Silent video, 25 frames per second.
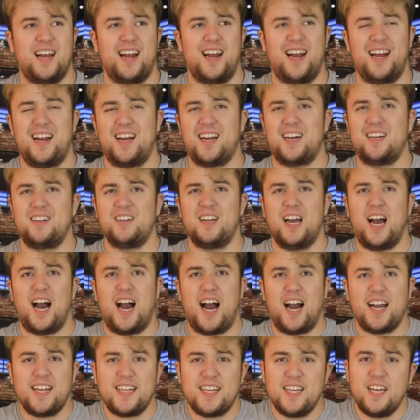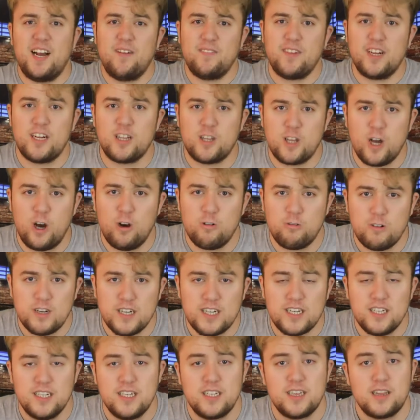And I think I'm gonna go
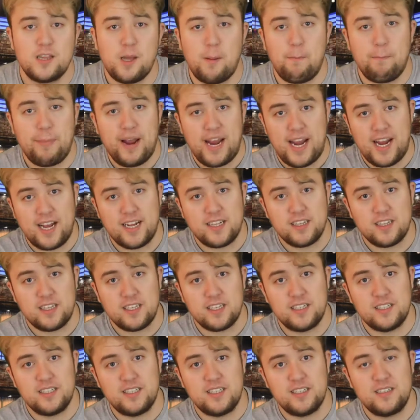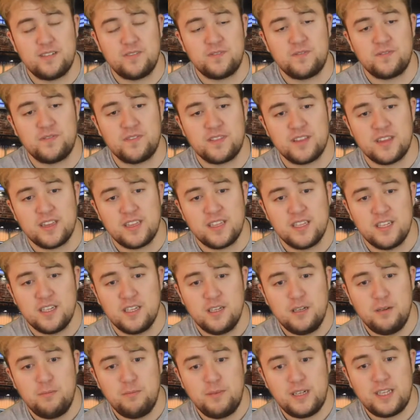with the Panther
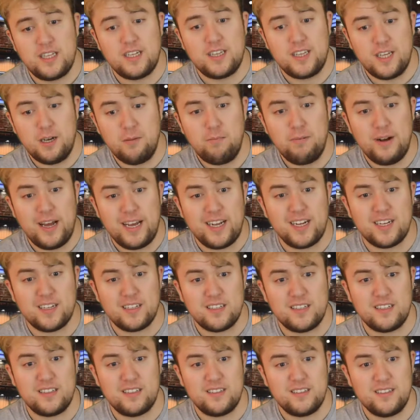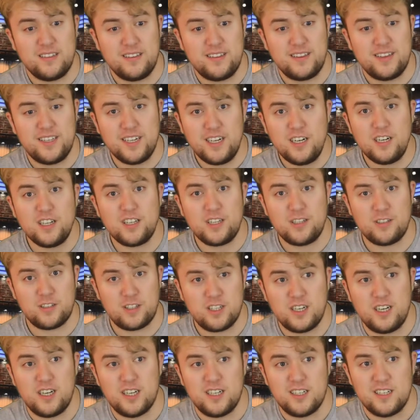Because they're playing, they're looking
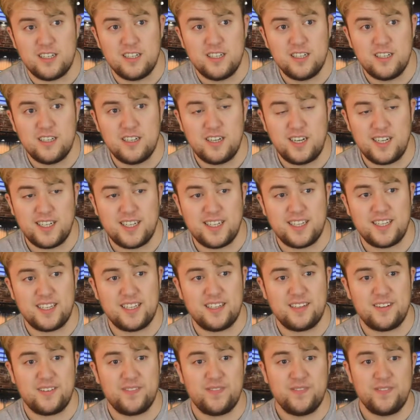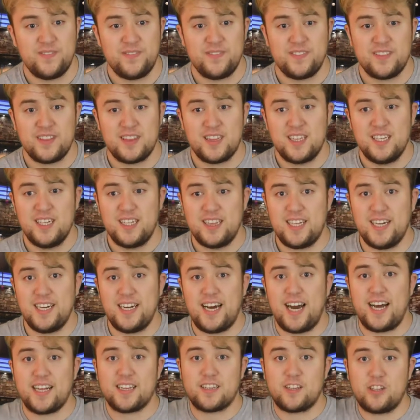good. Like, they're
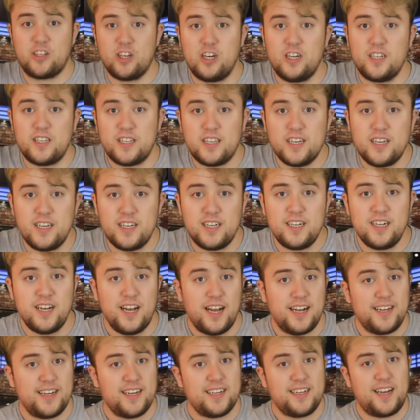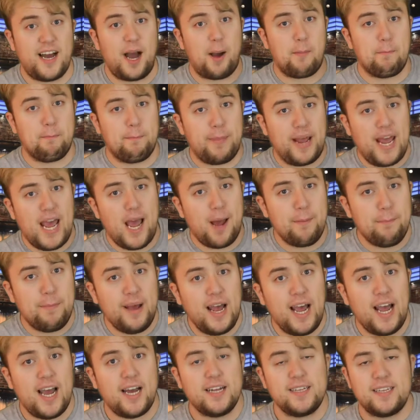not good good, and they're not bad
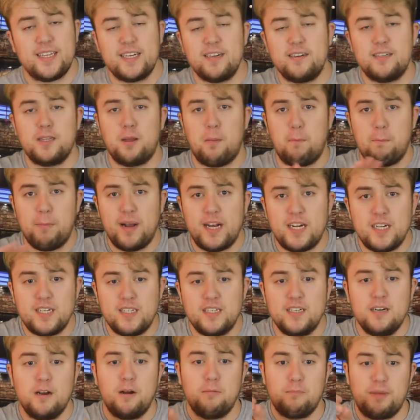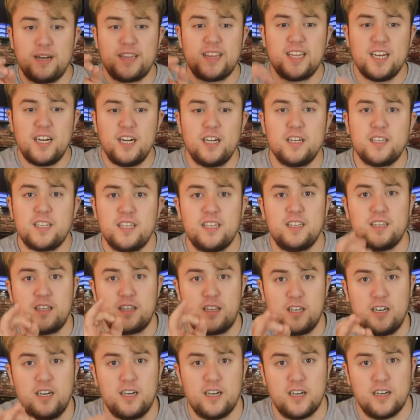bad. They're in the middle, but they're looking
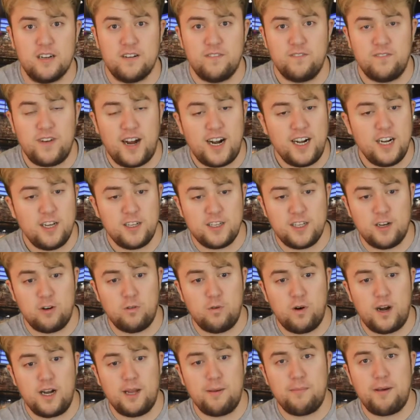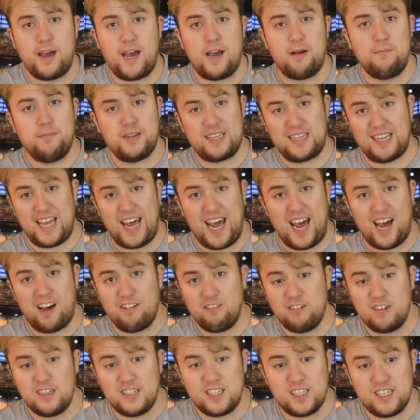good. Especially the running back,
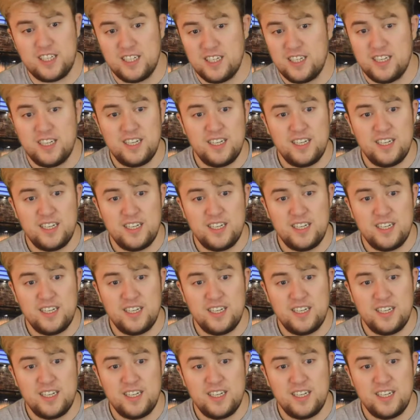McCaffrey.